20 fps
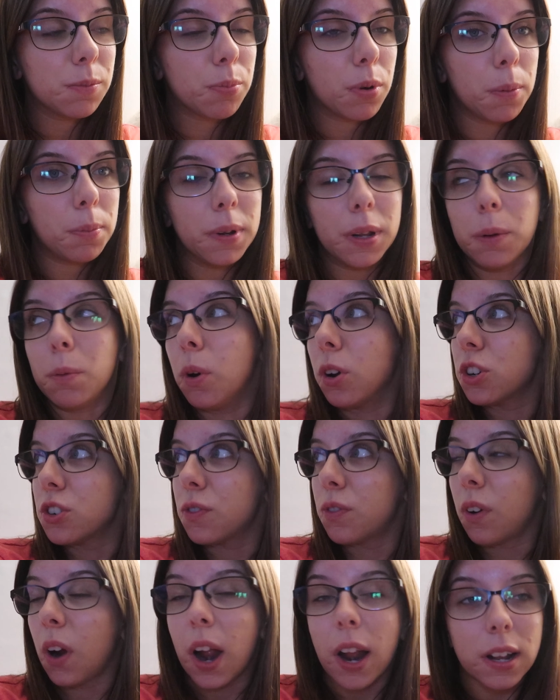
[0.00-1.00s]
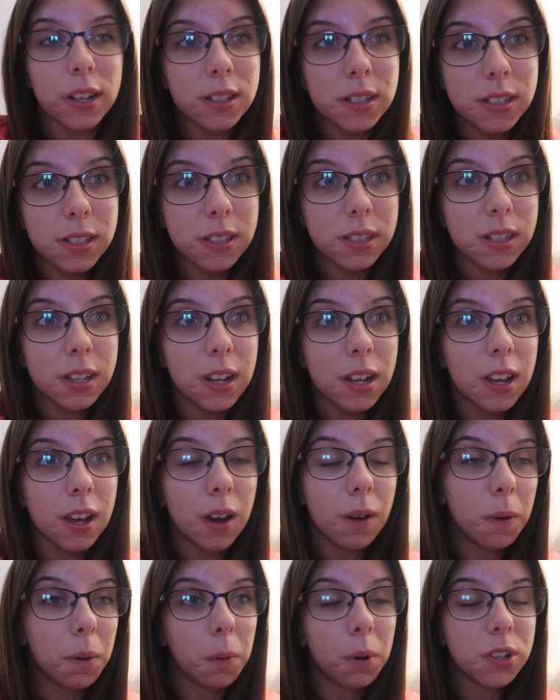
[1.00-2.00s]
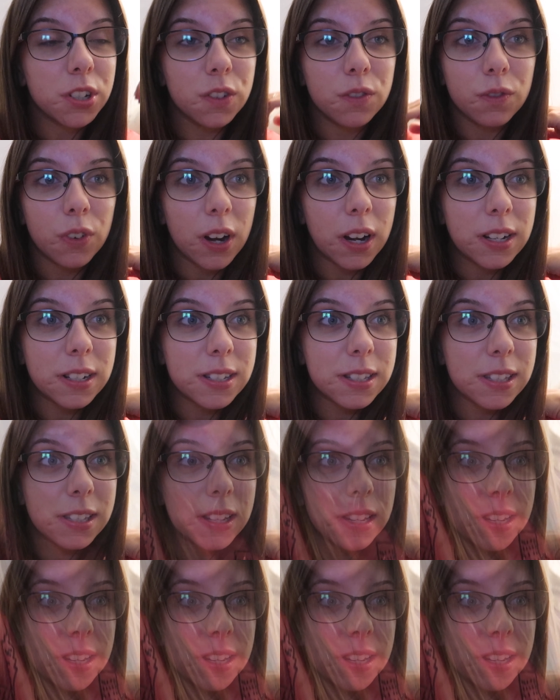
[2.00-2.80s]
probably watch Friends. Are we watching Friends?